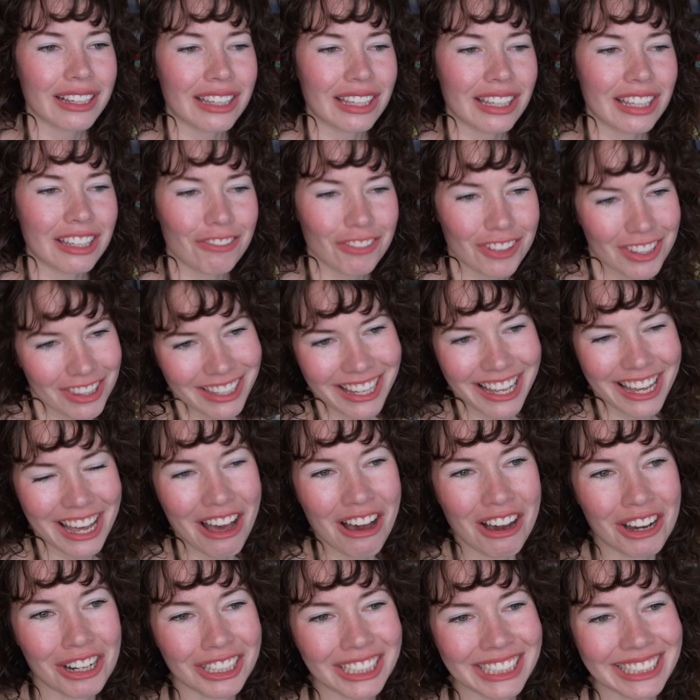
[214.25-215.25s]
even
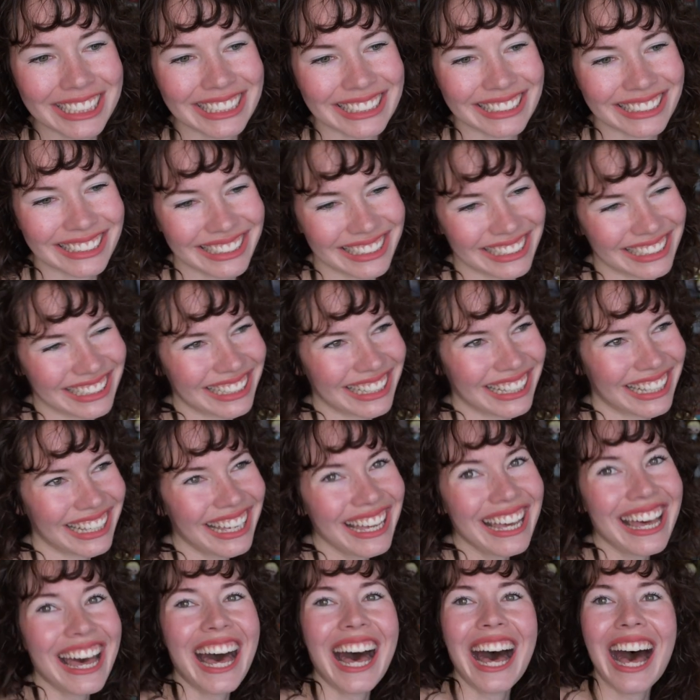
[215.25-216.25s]
though
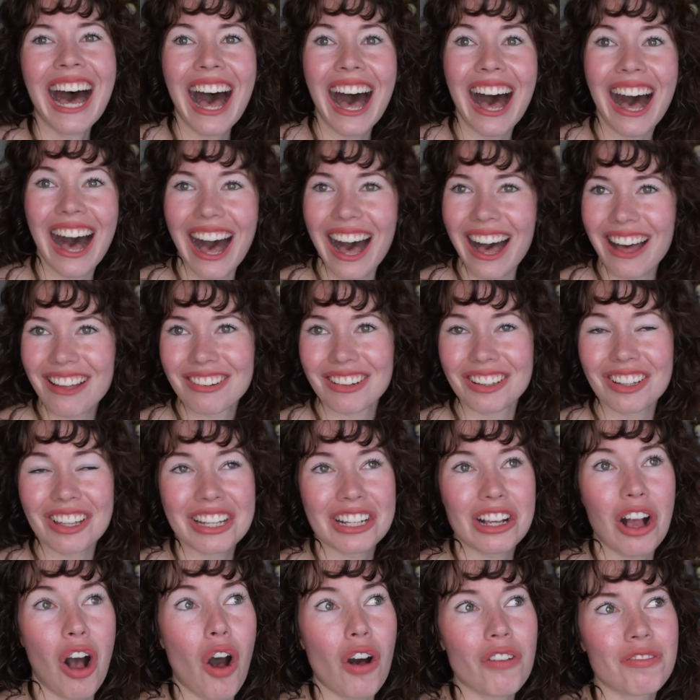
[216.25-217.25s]

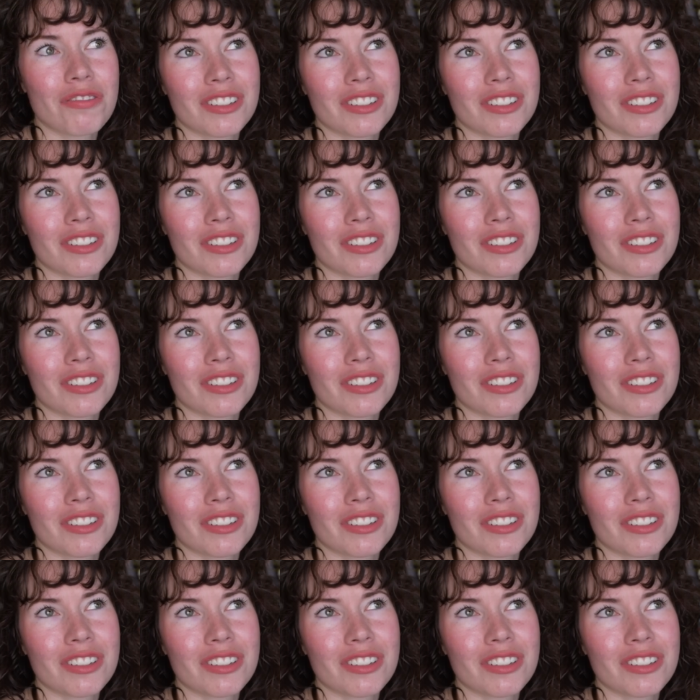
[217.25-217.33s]
like,